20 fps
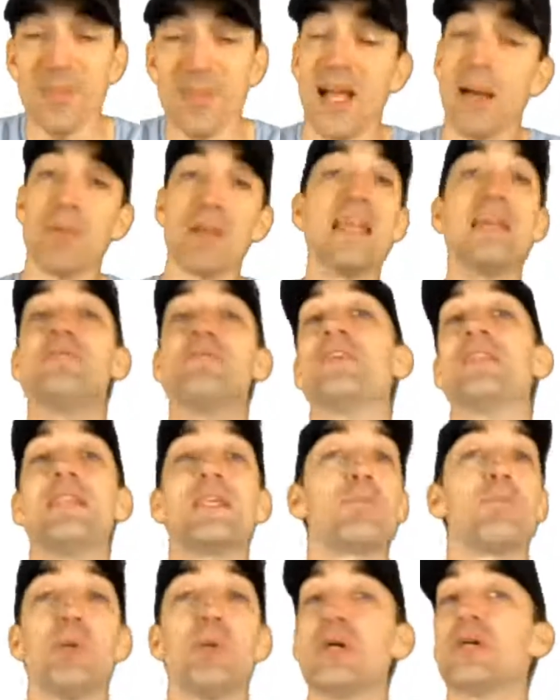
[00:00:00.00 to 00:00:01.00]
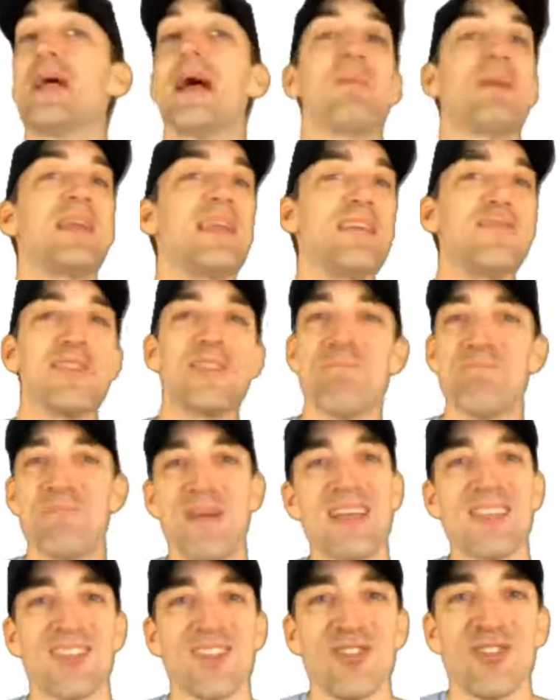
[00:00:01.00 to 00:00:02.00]
I believe in this book. I believe in the
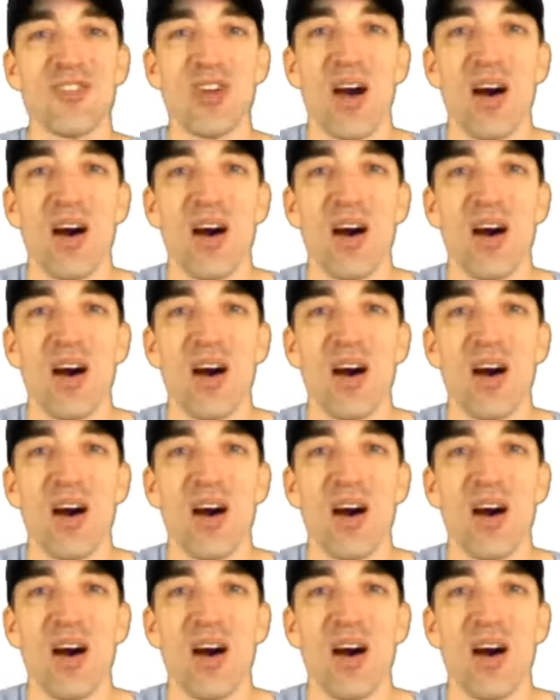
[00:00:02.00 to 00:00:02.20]
message